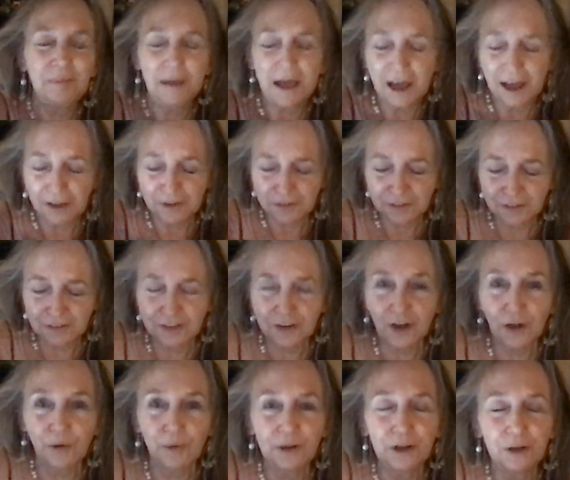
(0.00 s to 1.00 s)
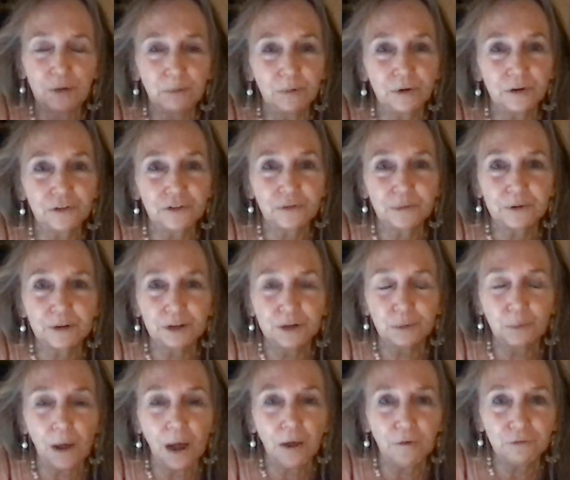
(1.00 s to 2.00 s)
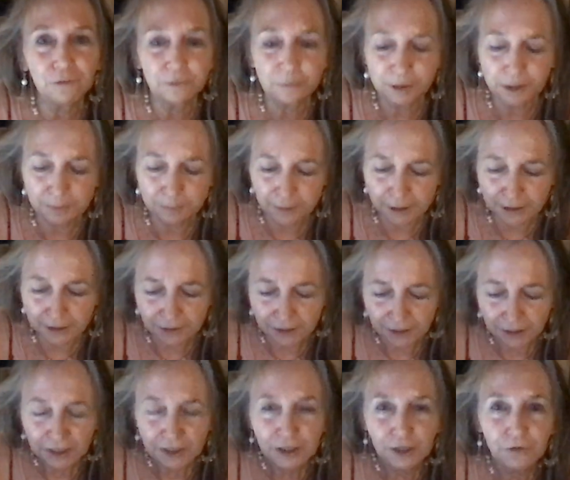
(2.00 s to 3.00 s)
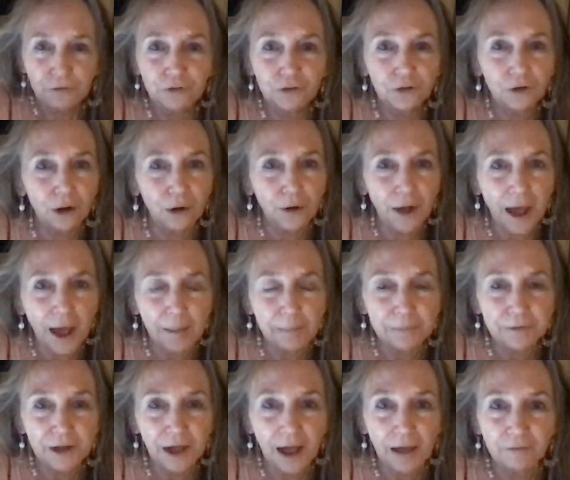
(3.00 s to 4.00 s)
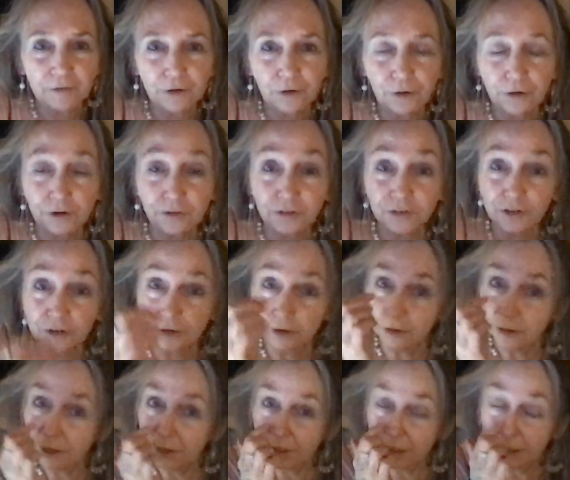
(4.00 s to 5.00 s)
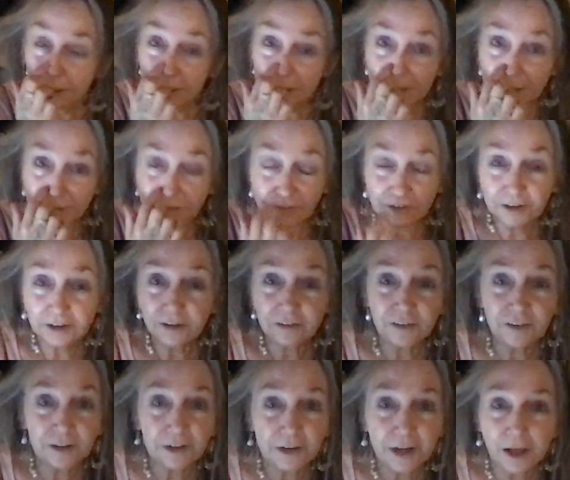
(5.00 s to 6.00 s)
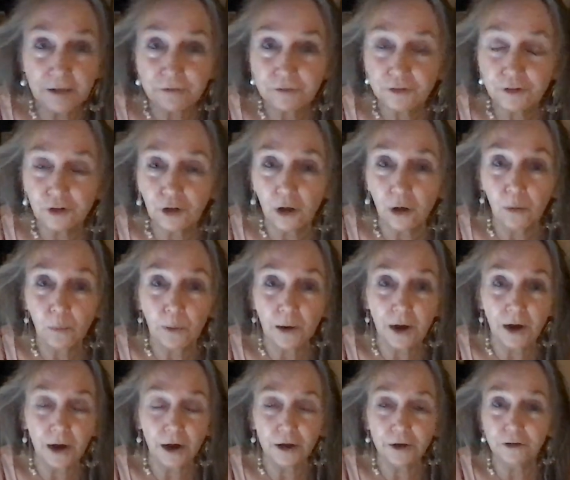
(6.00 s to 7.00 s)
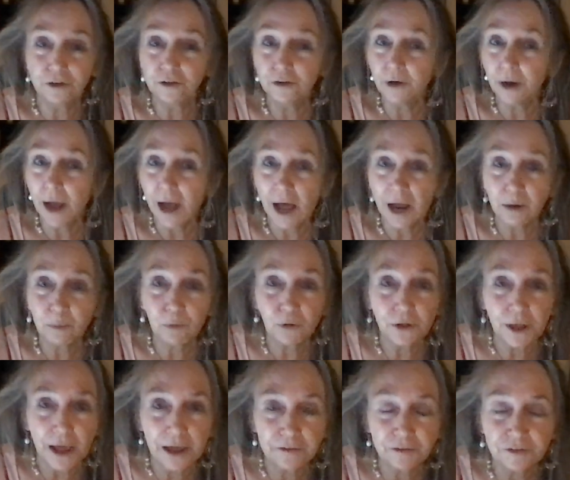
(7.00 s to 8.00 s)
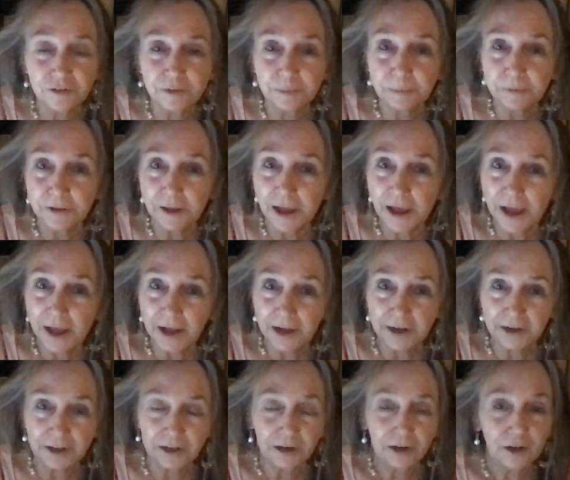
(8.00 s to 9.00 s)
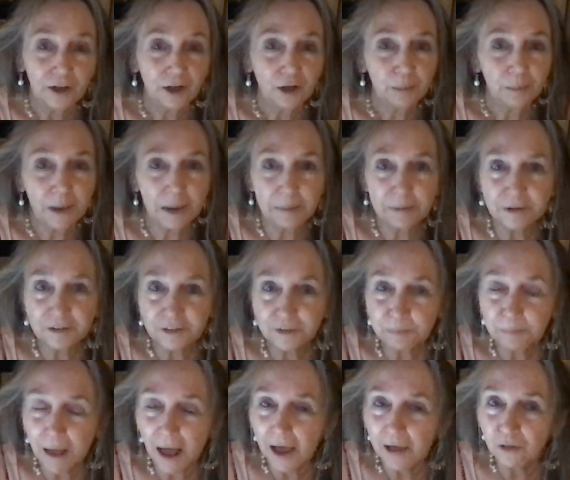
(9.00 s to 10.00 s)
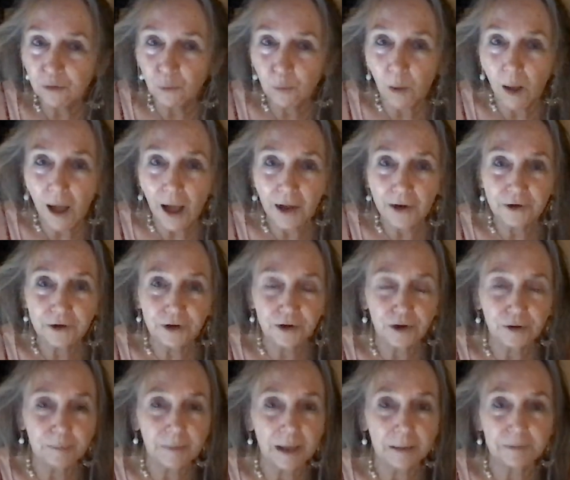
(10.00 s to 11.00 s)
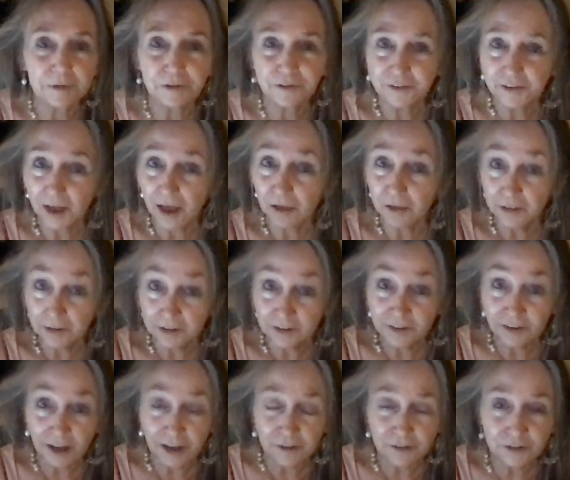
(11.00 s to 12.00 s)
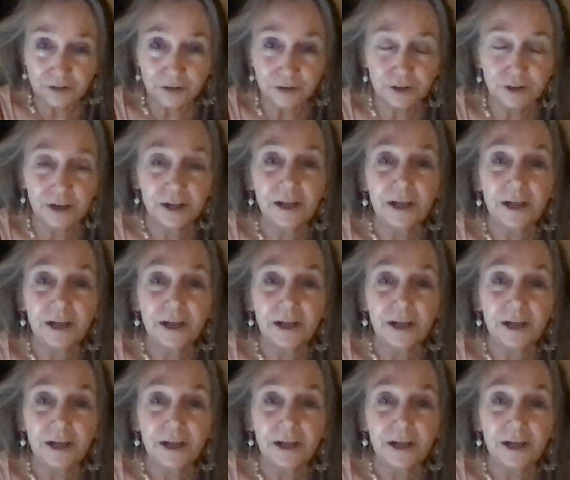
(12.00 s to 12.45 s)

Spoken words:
And so it works really well for me. But if you don't happen to have a crystal, it's easy enough to go where your animal likes to play. Maybe it's by the water, maybe it's out in the desert,